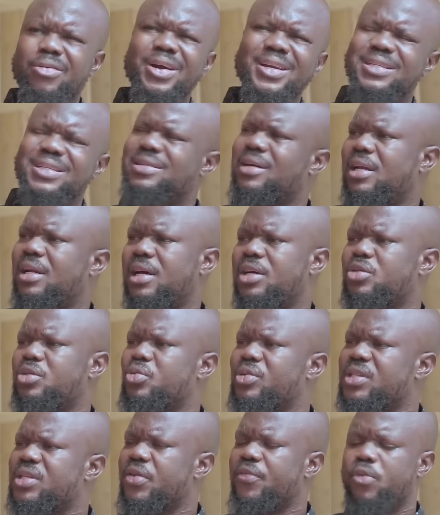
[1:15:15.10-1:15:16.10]
credit alert
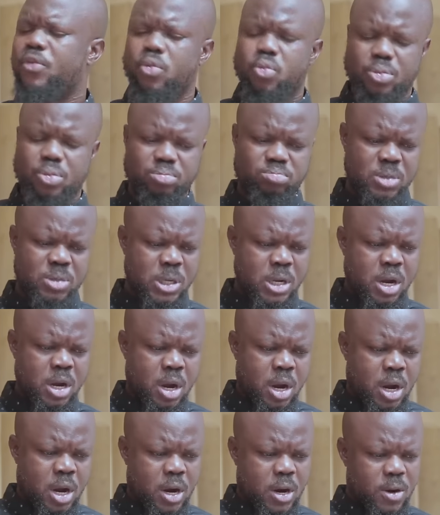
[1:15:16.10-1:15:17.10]
to see if we
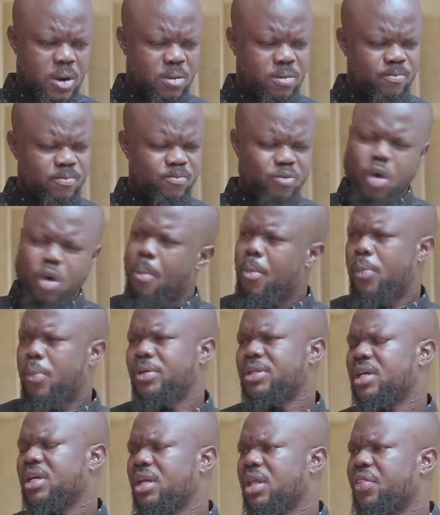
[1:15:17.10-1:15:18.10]
come up
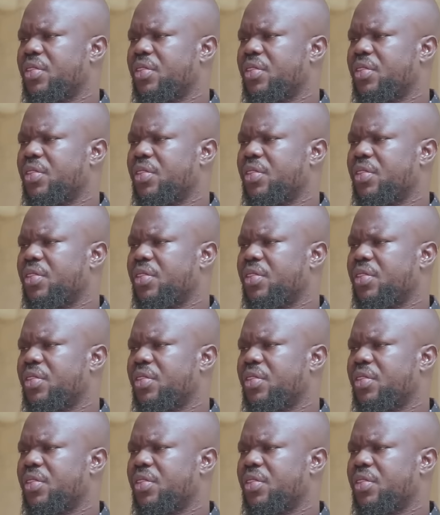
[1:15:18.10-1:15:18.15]
with